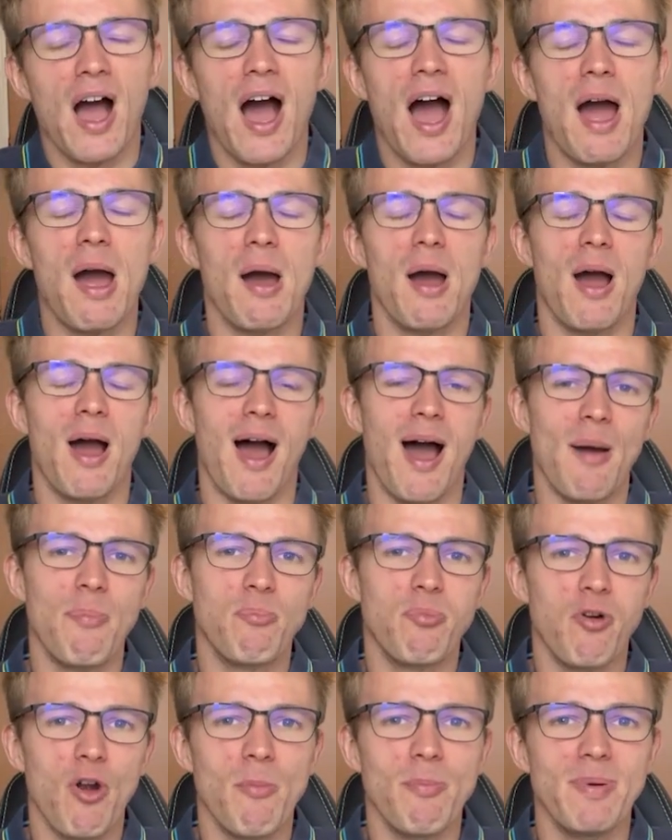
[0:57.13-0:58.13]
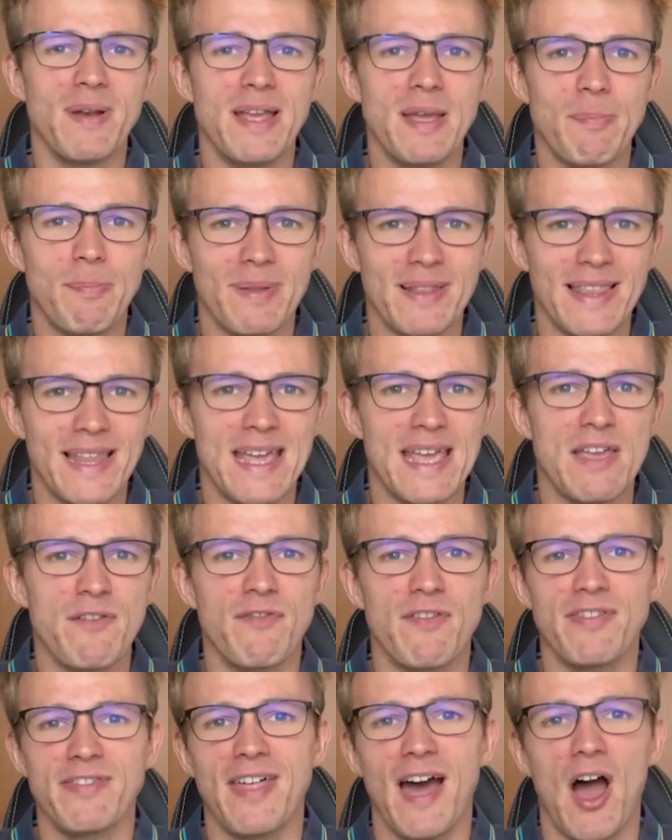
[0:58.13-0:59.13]
I probably
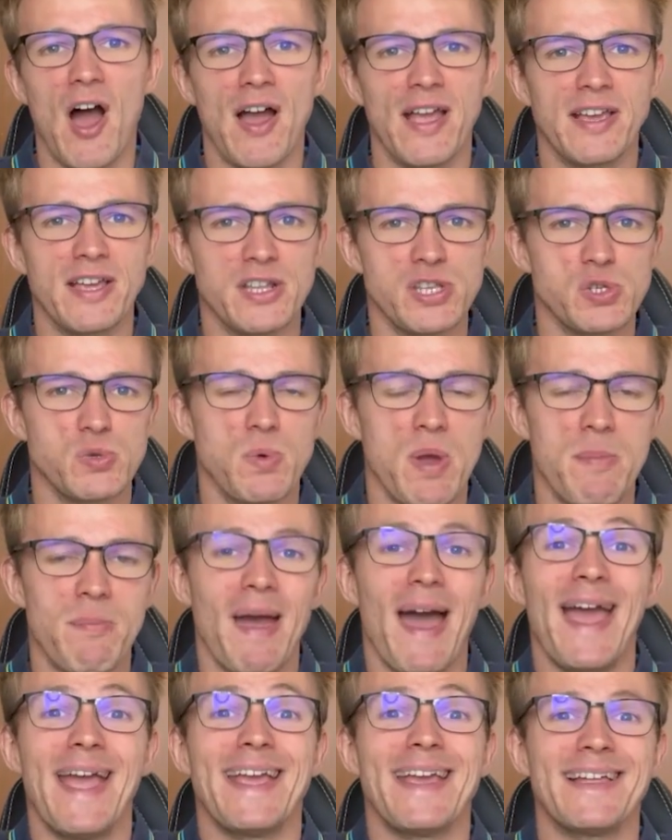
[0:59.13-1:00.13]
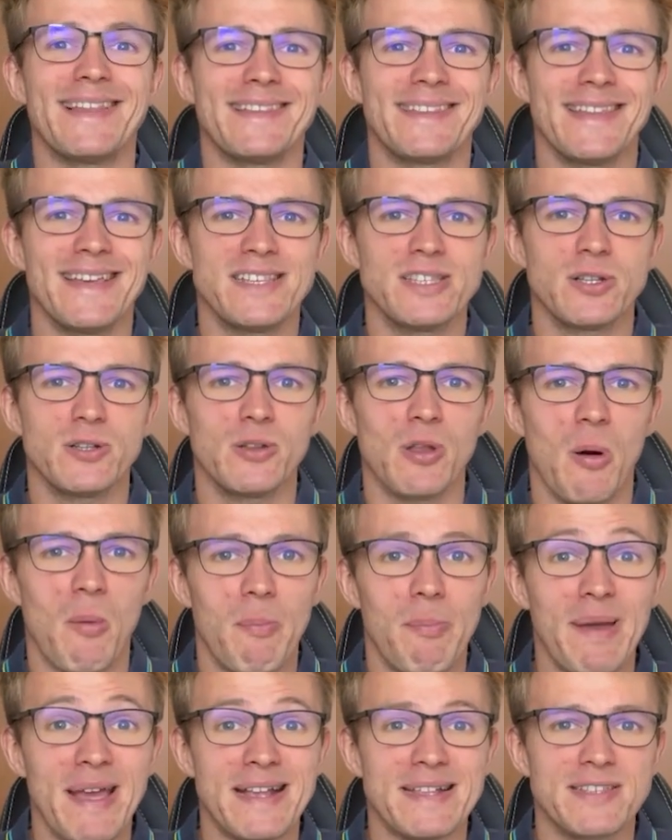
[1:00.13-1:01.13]
believe that I can swim a little
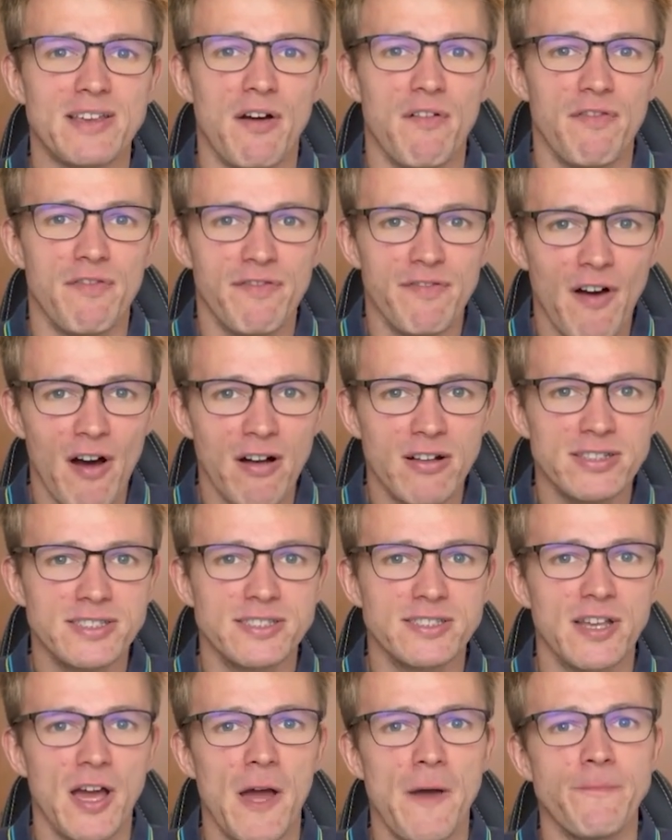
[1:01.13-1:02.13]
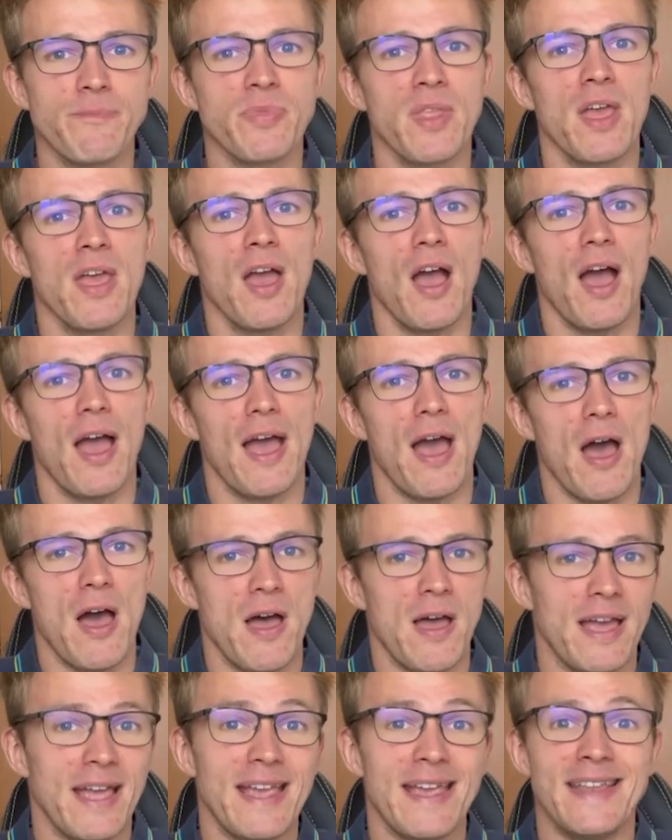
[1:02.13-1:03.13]
bit faster
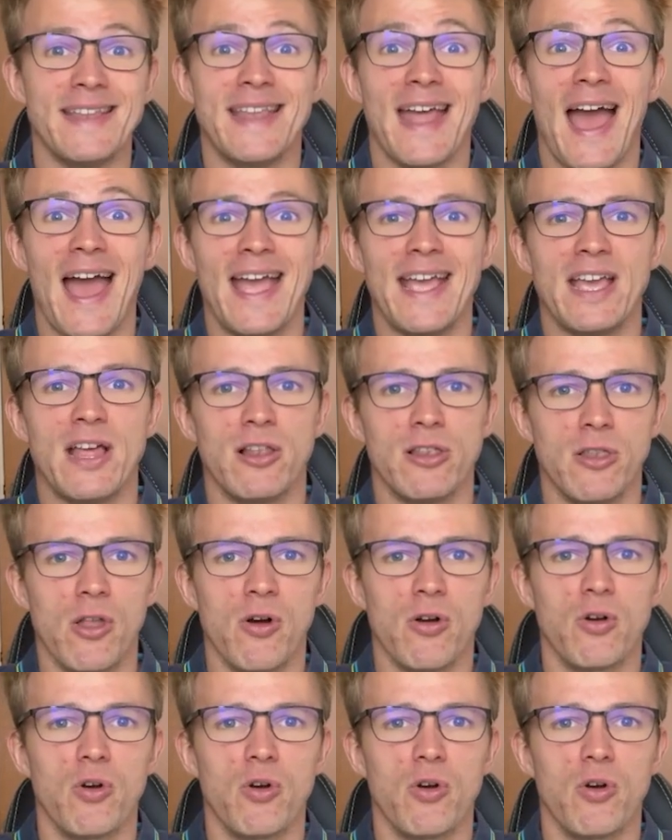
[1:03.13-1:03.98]
in a long